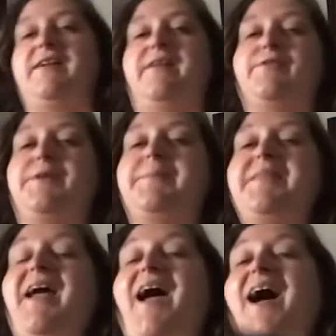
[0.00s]
falling everywhere,
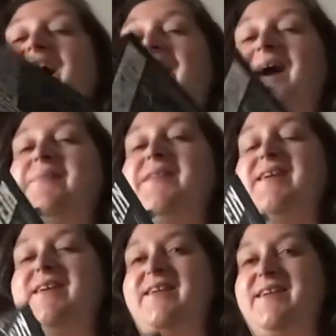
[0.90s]

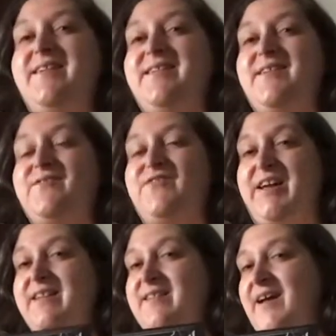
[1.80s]
is
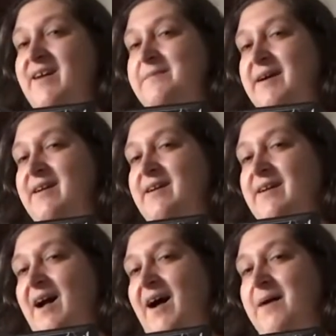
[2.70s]
Frankenstein
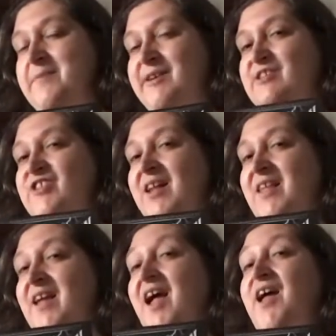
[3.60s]
by Mary
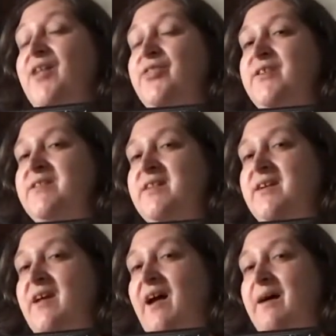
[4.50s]
Shelley. This
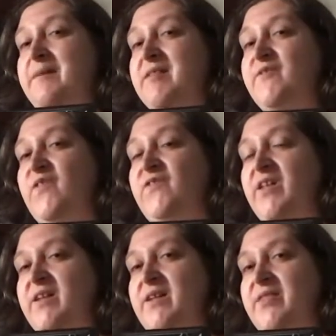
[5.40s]
is
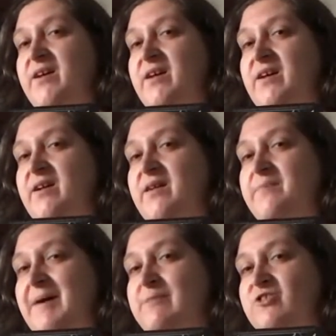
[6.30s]
fulfilling the
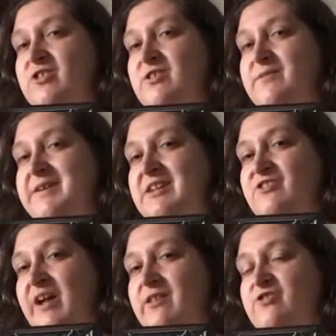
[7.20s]
Pop Sugar
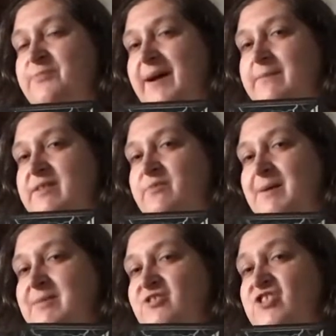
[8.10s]
Reading Challenge prompt of